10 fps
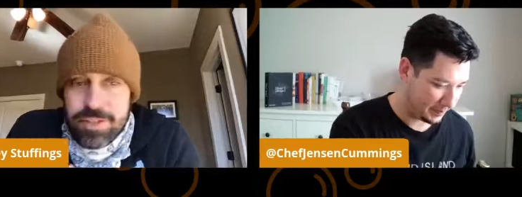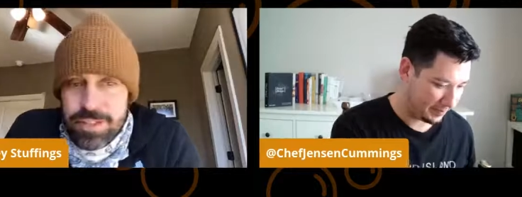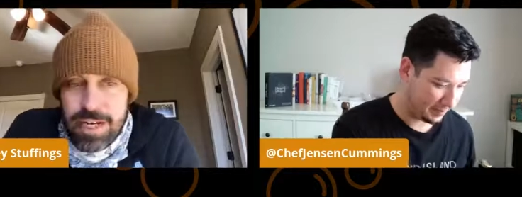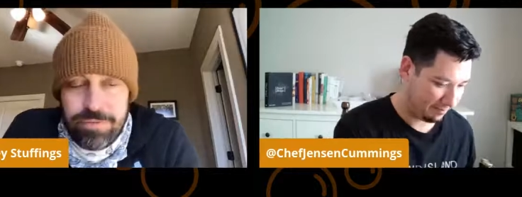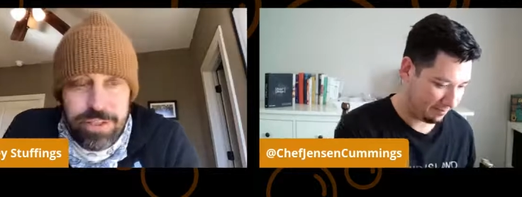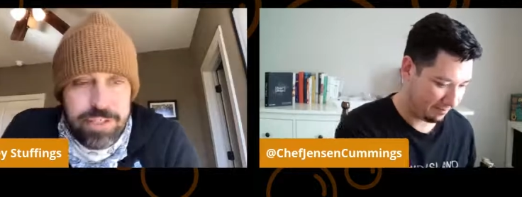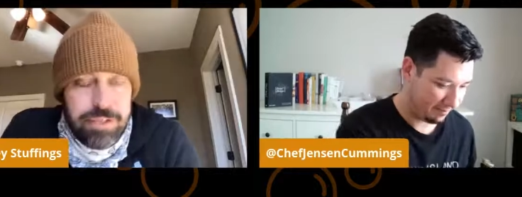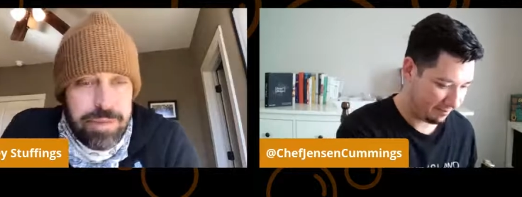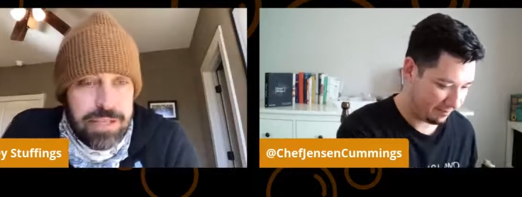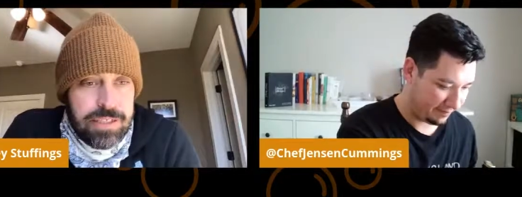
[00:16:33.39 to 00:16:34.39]
Speaker 1: just native yeast
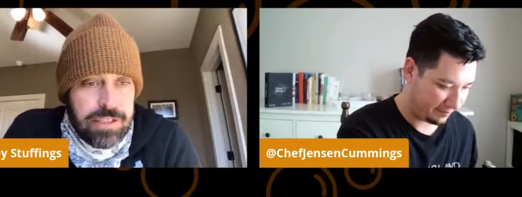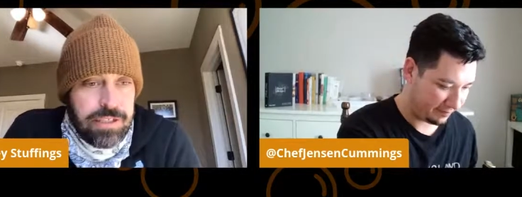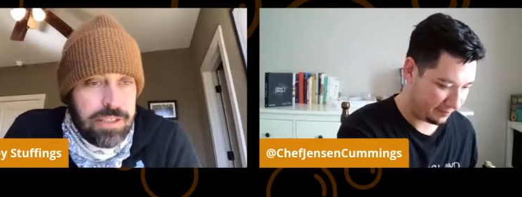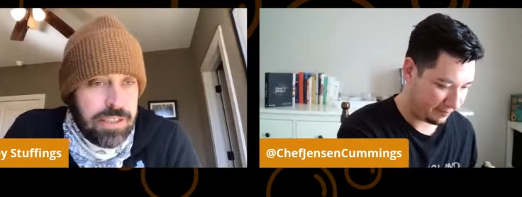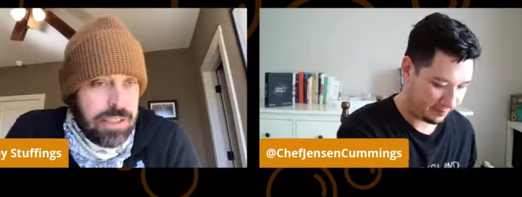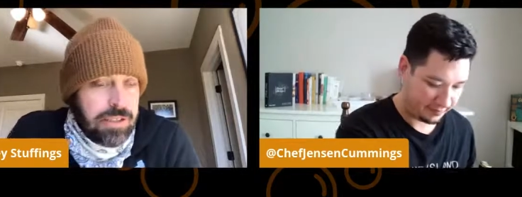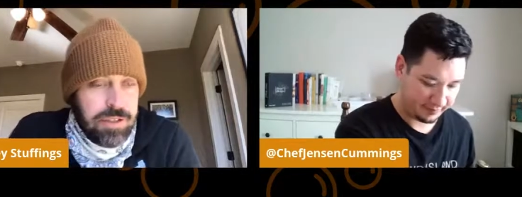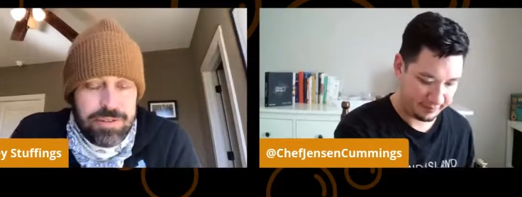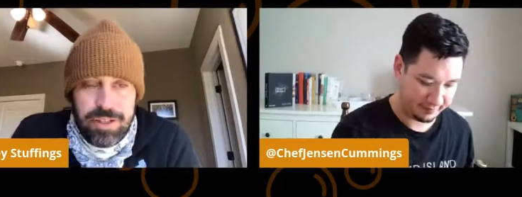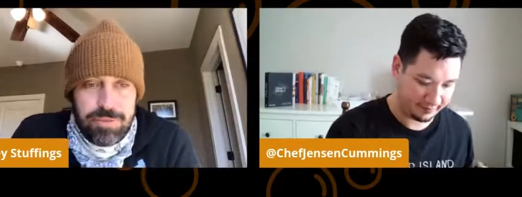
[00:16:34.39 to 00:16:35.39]
and bacteria,
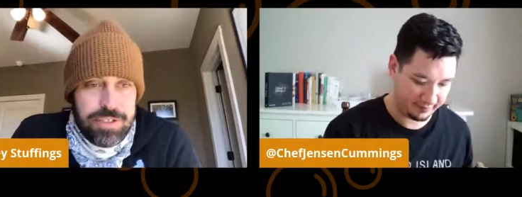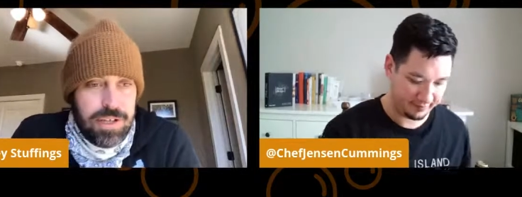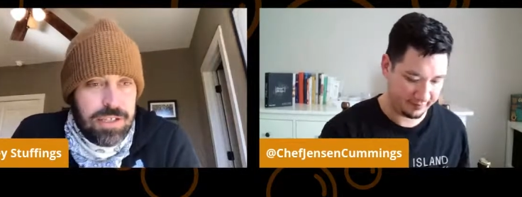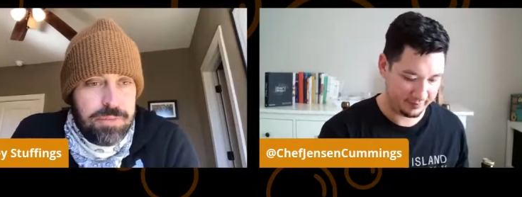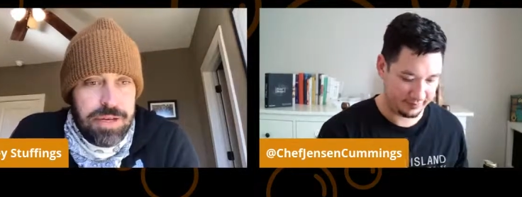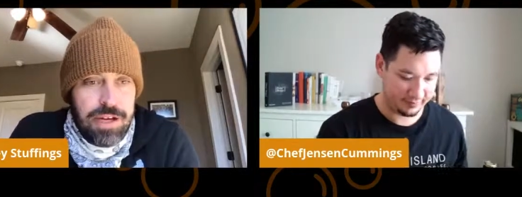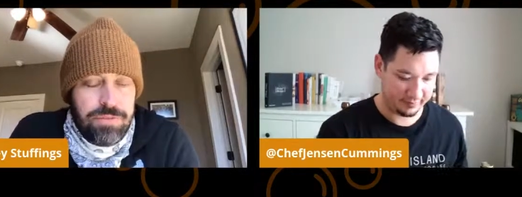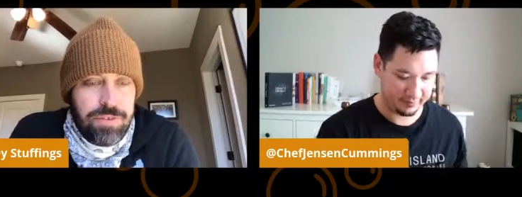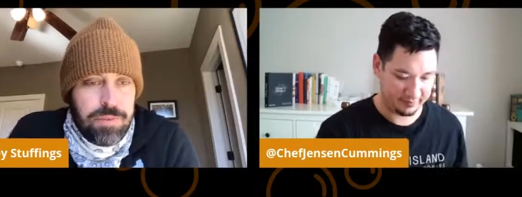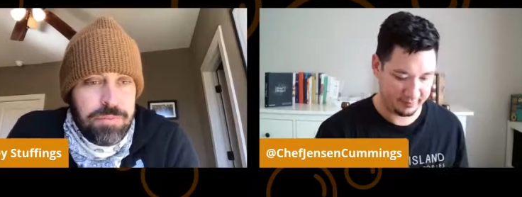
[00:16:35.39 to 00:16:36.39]
like we talked
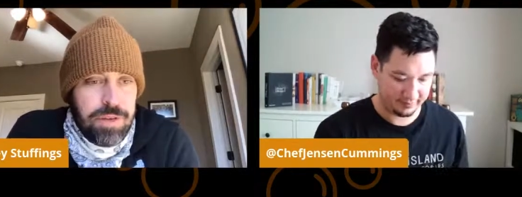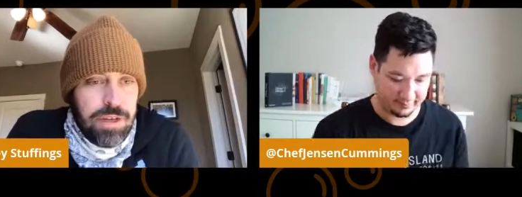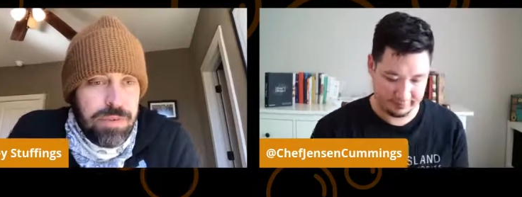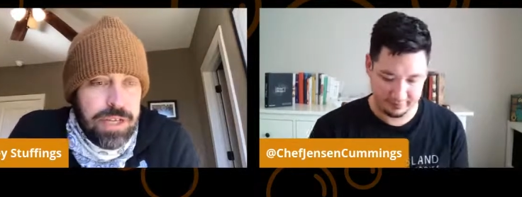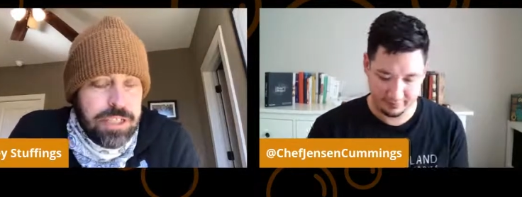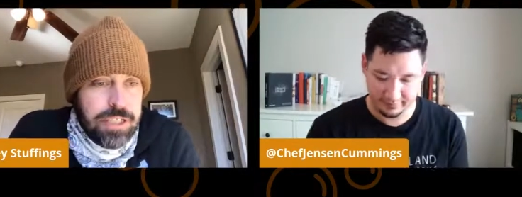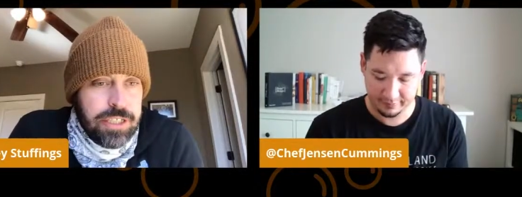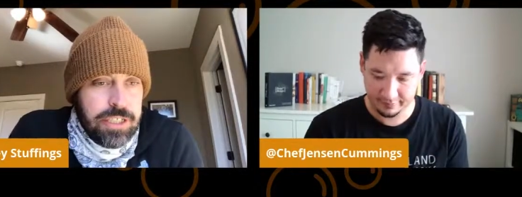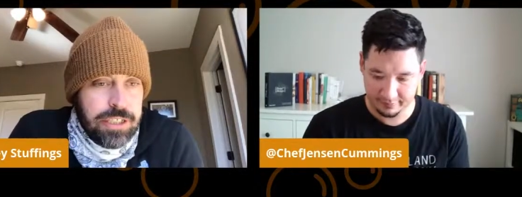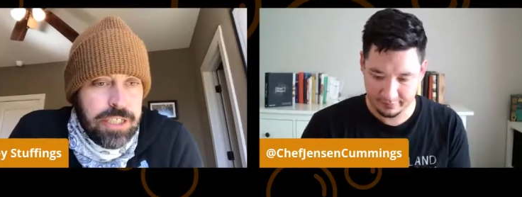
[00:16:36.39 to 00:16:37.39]
about from our ranch
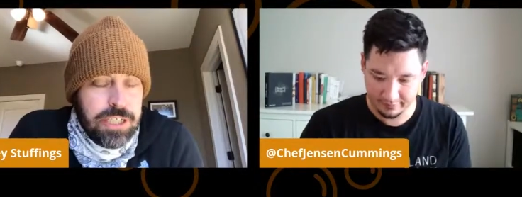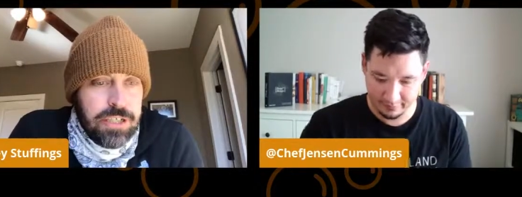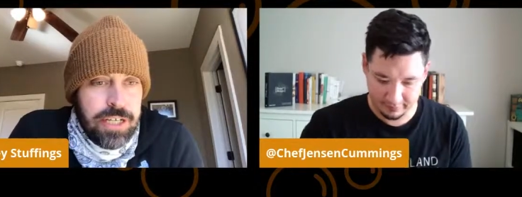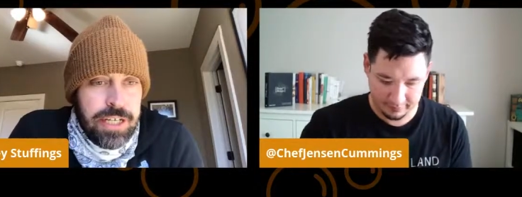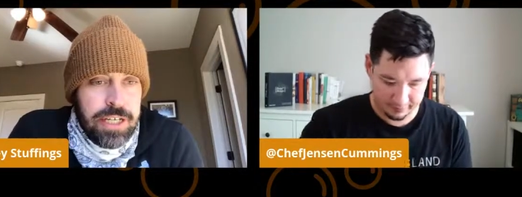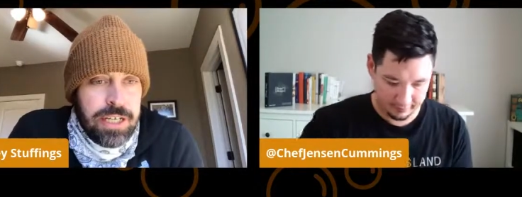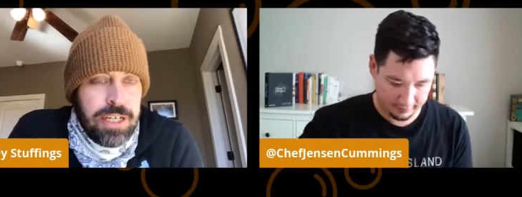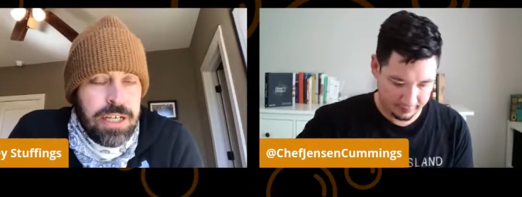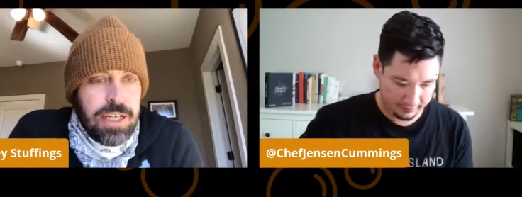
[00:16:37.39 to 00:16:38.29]
here at Jester King.